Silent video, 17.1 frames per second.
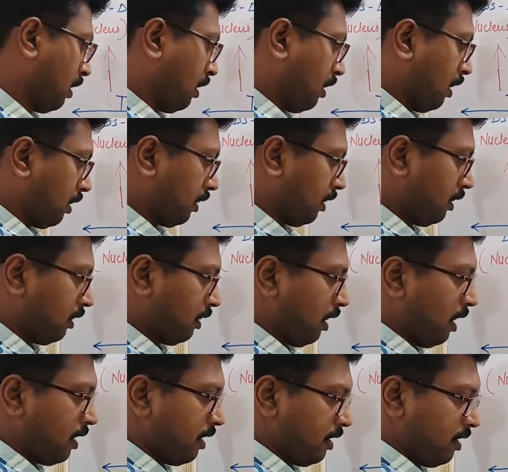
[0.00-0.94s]
again
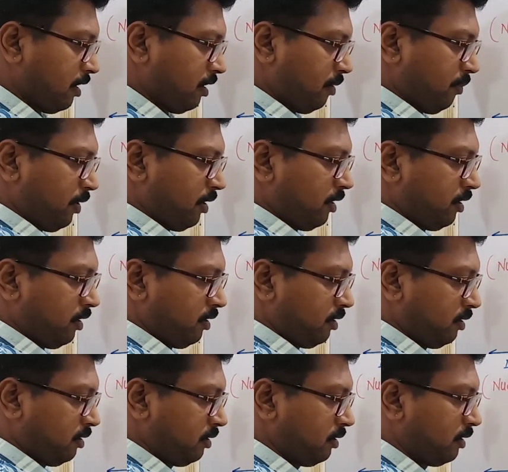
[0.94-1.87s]
RNA dependent
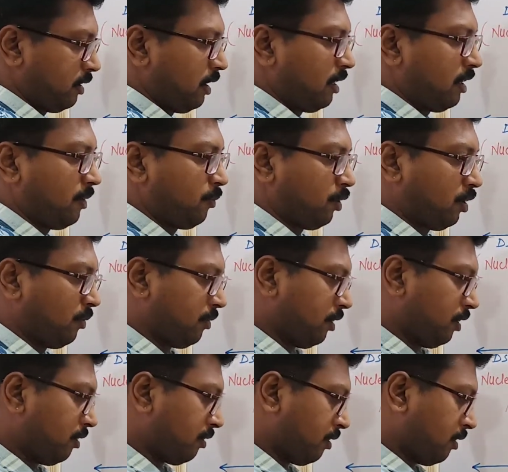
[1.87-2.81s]
DNA
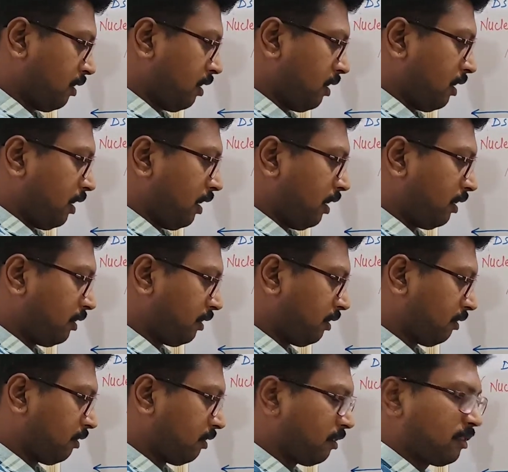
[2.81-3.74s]
polymerase, and
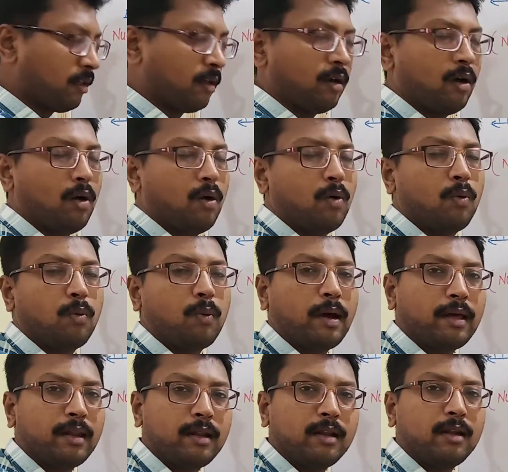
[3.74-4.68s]
this is a
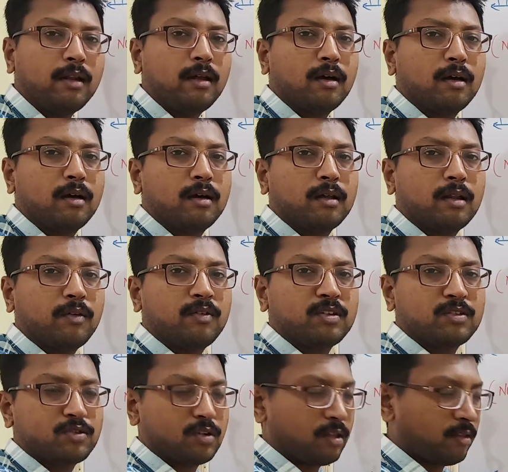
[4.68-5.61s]
viral
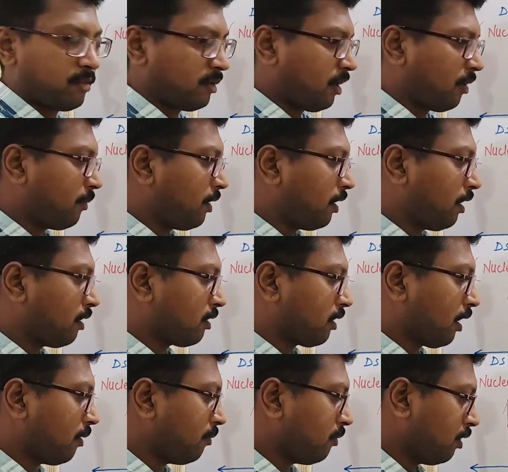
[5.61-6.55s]
reverse transcribing
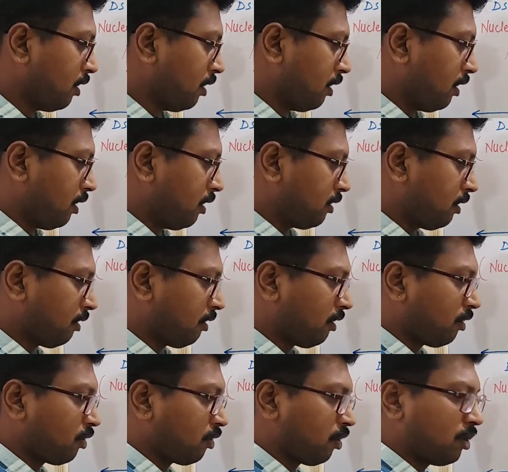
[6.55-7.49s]
enzyme. This
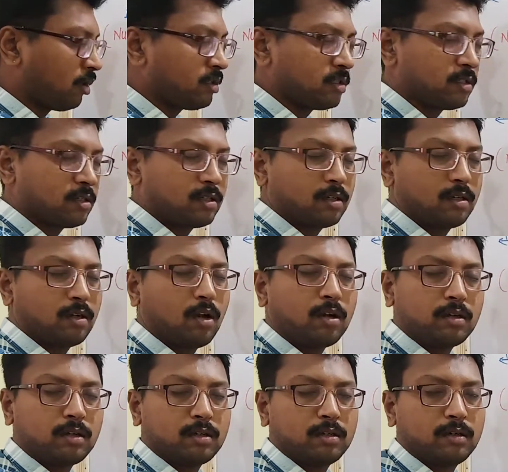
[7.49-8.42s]
is
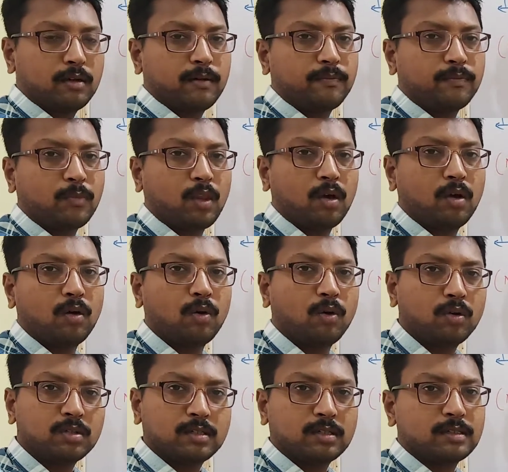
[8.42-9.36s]
not a
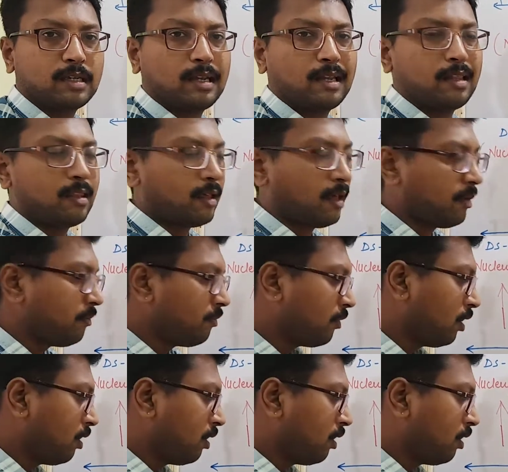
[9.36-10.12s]
host cell enzyme,